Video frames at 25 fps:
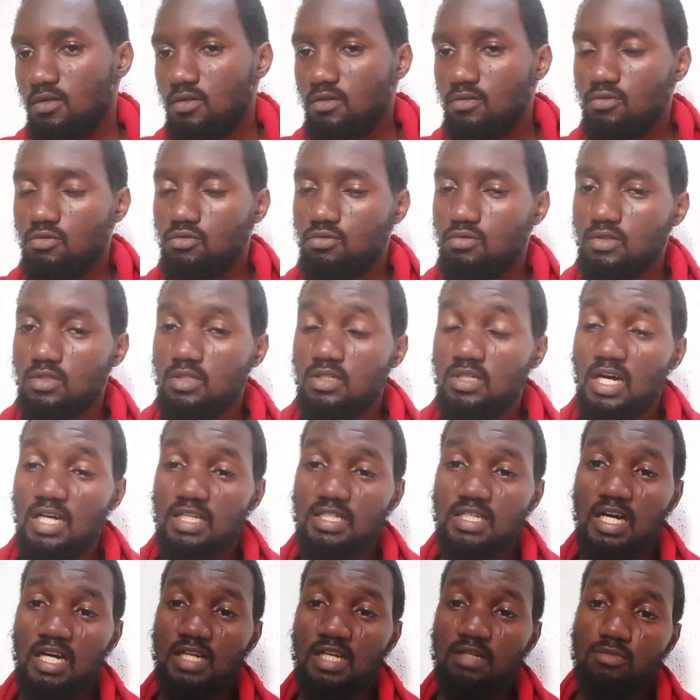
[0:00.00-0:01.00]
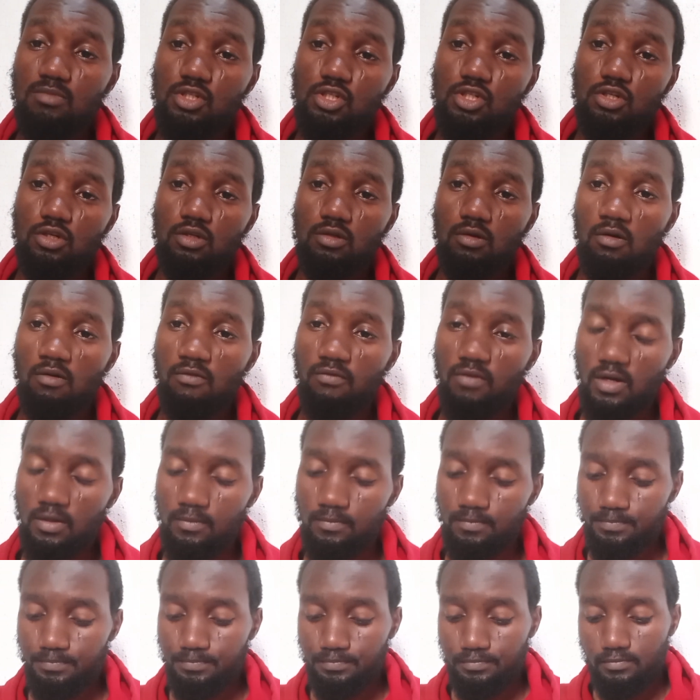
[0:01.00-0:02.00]
that admission offer
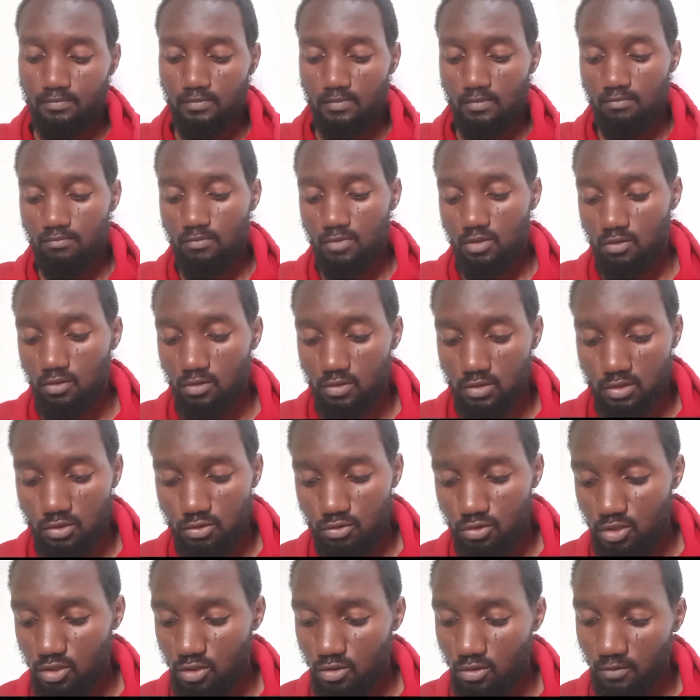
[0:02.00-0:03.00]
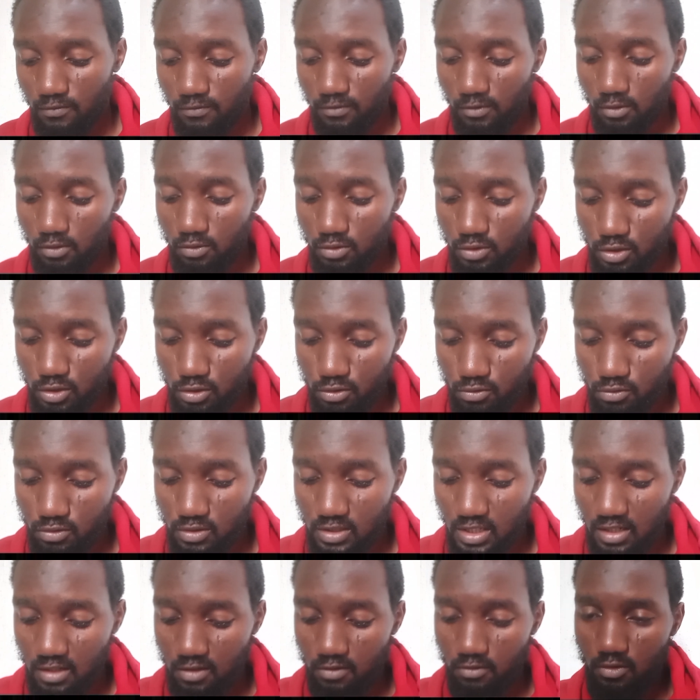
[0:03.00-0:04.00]
because you did not follow the rules
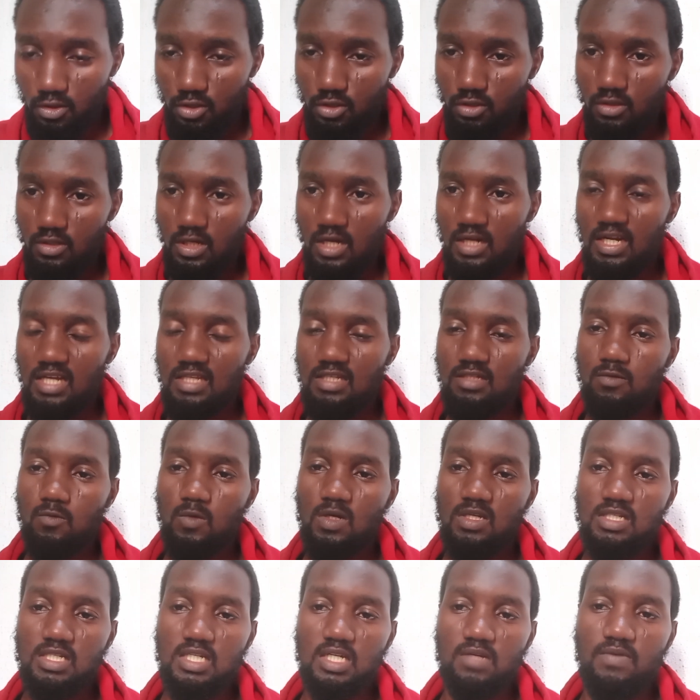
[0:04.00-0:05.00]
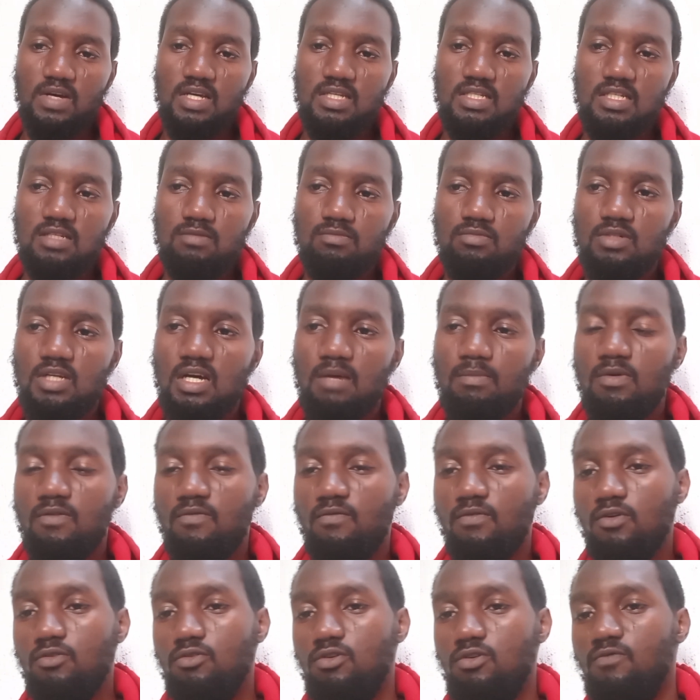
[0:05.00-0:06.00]
and regulations. And that is why it's advisable that
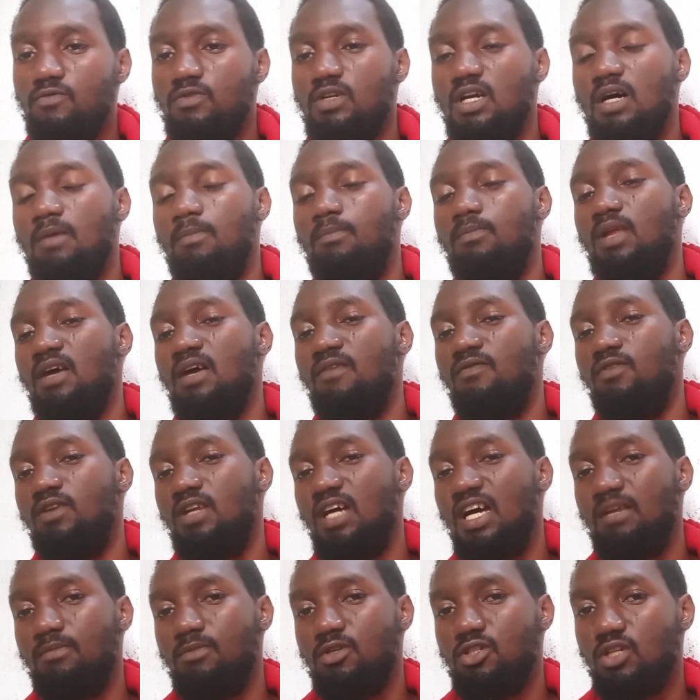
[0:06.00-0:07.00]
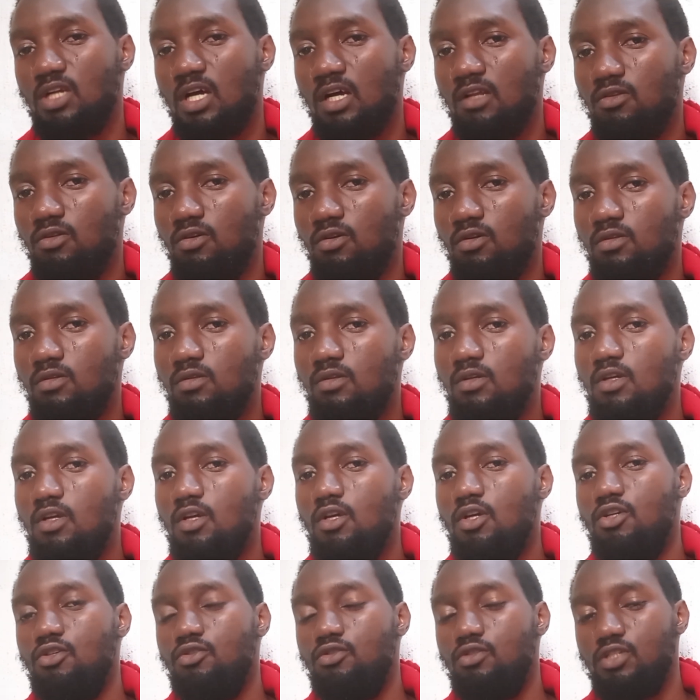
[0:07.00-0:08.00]
before you even apply for the admission at all,
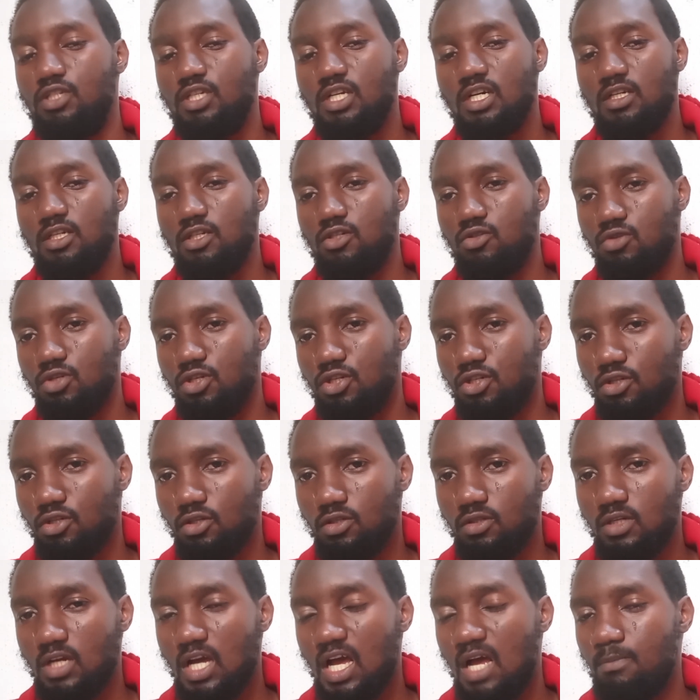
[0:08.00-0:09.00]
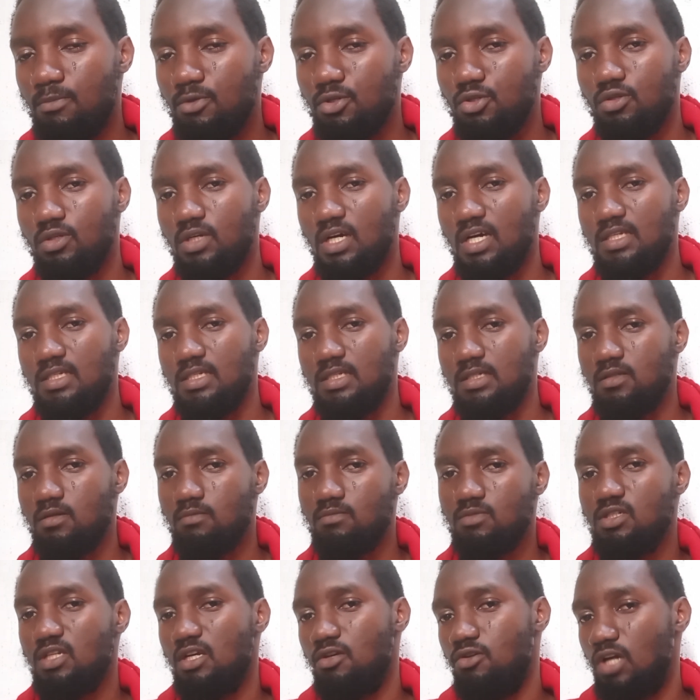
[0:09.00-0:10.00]
you check the tuition and be sure that it is
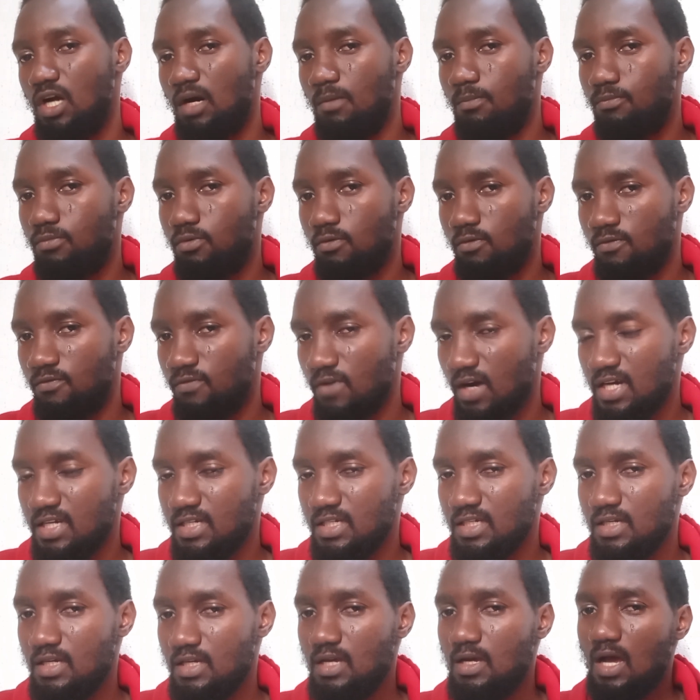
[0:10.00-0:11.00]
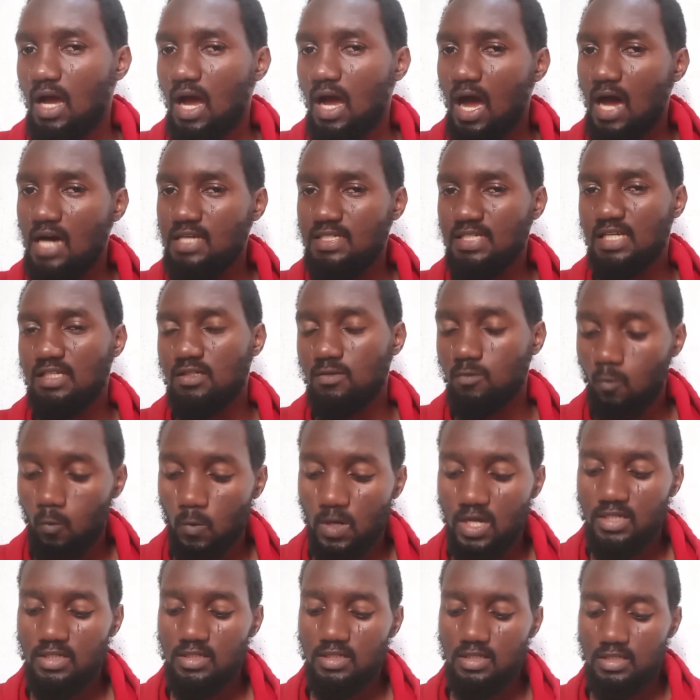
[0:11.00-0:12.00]
something that you can provide as at
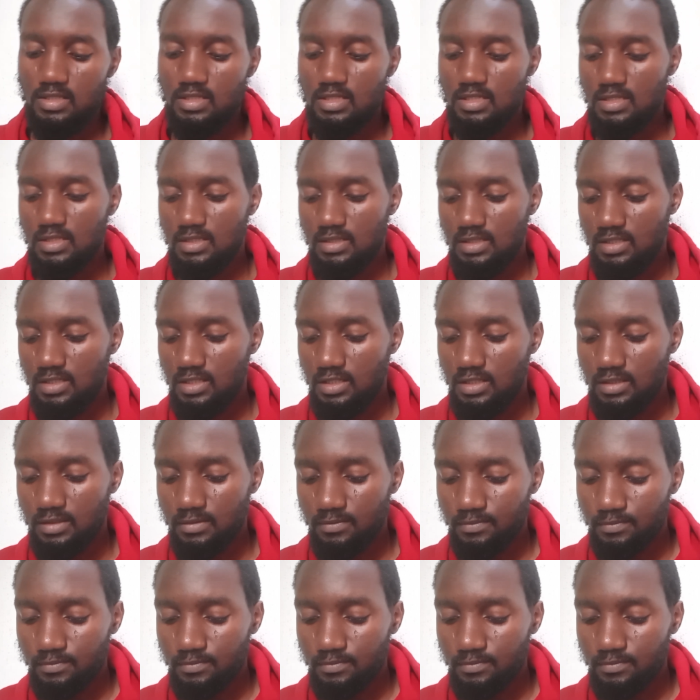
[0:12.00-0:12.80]
when it is needed.